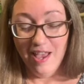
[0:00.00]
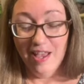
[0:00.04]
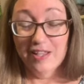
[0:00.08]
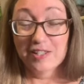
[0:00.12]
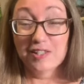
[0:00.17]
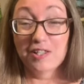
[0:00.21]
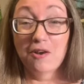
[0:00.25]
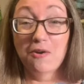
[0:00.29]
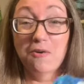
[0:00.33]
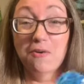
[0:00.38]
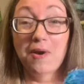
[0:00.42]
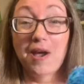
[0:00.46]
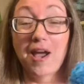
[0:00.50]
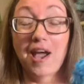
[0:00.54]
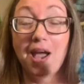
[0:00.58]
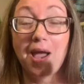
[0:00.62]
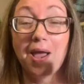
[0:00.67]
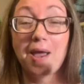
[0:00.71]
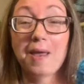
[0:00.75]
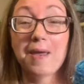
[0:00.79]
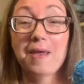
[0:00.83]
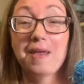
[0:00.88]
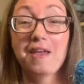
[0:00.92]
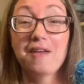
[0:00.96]
So
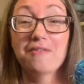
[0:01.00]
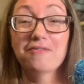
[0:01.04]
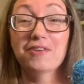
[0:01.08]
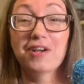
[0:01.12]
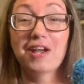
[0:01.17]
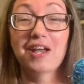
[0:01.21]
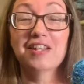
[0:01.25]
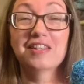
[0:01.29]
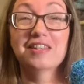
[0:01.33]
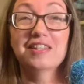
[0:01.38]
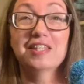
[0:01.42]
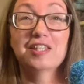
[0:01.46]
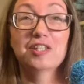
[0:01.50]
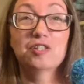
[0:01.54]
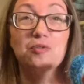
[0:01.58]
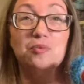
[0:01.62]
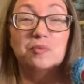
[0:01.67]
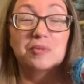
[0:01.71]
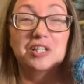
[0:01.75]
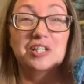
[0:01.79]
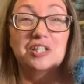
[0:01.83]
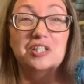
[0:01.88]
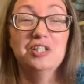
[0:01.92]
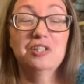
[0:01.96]
I have got this
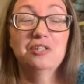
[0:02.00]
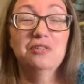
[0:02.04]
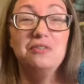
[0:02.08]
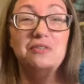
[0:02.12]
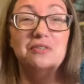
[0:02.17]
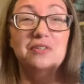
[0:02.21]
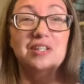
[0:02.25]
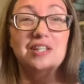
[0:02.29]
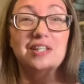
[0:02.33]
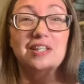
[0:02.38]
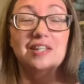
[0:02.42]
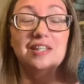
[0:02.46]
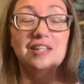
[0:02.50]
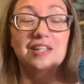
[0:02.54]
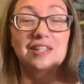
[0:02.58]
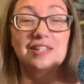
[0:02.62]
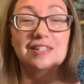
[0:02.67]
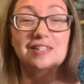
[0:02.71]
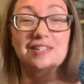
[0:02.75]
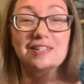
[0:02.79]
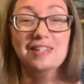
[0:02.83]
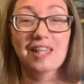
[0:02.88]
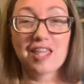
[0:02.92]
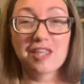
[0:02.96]
renewed
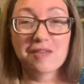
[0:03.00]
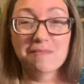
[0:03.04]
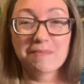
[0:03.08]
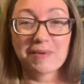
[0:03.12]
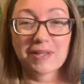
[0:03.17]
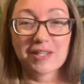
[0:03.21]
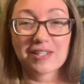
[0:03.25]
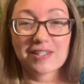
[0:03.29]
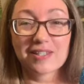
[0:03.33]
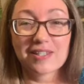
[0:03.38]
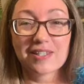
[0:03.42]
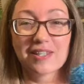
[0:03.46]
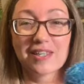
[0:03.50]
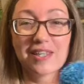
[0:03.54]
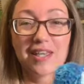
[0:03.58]
excitement